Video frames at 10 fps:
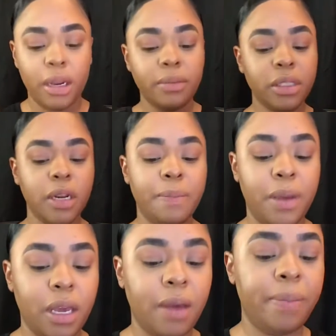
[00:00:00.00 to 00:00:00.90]
and I'm just gonna
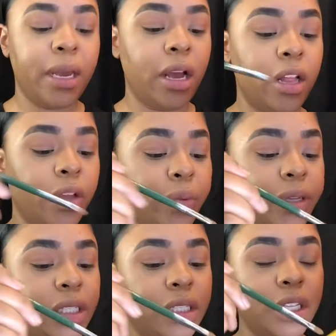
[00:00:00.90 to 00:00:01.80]
pick up a color
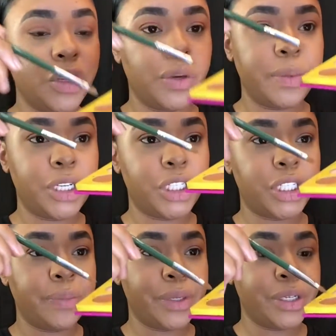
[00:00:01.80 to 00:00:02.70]
with just a little bit of
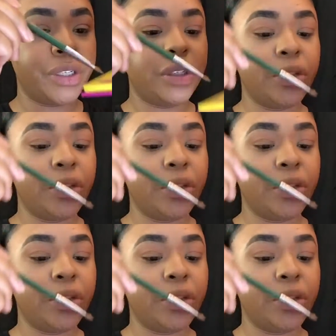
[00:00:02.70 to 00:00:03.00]
shimmer,